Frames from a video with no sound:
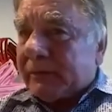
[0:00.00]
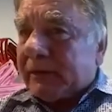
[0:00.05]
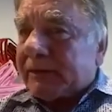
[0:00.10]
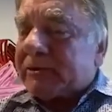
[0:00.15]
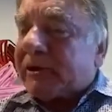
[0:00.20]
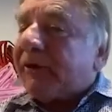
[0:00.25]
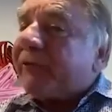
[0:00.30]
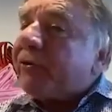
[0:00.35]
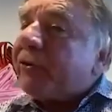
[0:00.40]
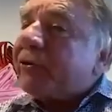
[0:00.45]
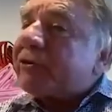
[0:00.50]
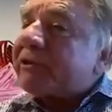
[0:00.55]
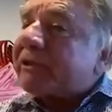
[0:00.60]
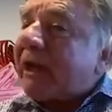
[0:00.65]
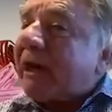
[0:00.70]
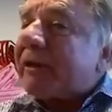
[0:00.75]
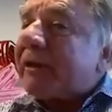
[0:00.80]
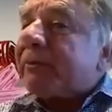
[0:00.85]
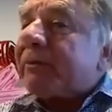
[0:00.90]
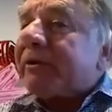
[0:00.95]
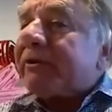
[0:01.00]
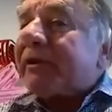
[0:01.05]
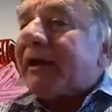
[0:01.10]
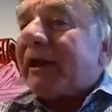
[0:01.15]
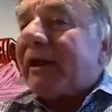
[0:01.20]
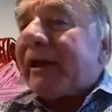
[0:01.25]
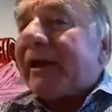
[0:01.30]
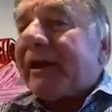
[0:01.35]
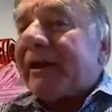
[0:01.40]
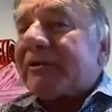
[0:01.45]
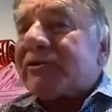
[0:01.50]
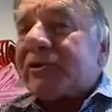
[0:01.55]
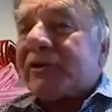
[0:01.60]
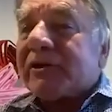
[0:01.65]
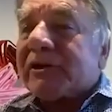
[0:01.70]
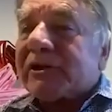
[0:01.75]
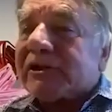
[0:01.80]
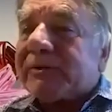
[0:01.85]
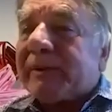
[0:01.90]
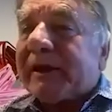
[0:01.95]
So if you started with 10 eggs, you
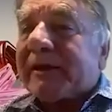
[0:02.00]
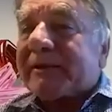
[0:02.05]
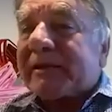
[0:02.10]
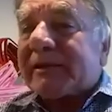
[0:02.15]
could expect